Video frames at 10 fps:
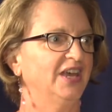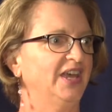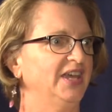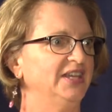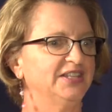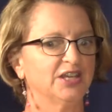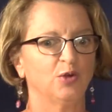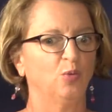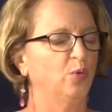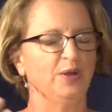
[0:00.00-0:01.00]
and
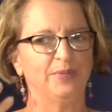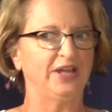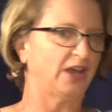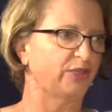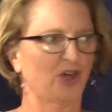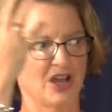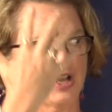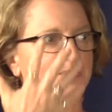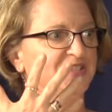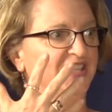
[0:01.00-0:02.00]
when a thought
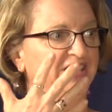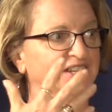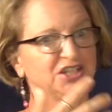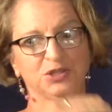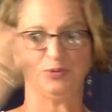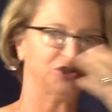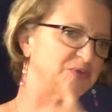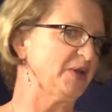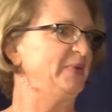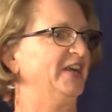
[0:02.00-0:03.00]
comes in, I just push it
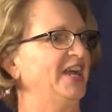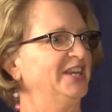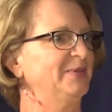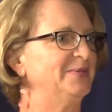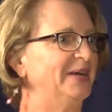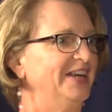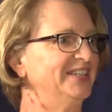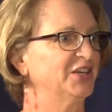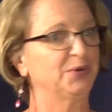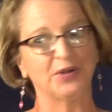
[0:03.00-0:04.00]
right back out of my mind
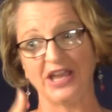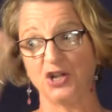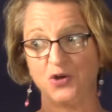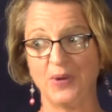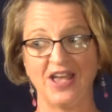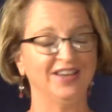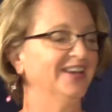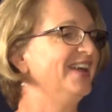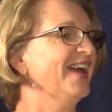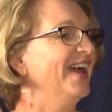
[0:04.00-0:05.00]
and go, okay, go away,
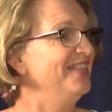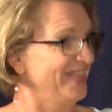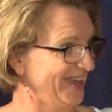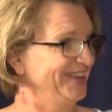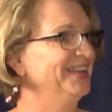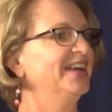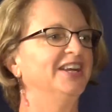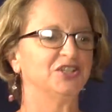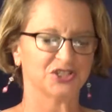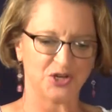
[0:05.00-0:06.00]
and then I
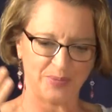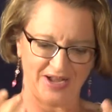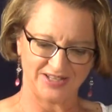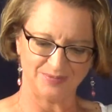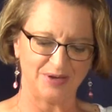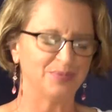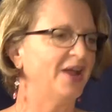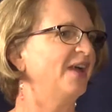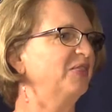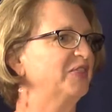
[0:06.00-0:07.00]
just go back to my
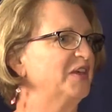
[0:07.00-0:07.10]
breath.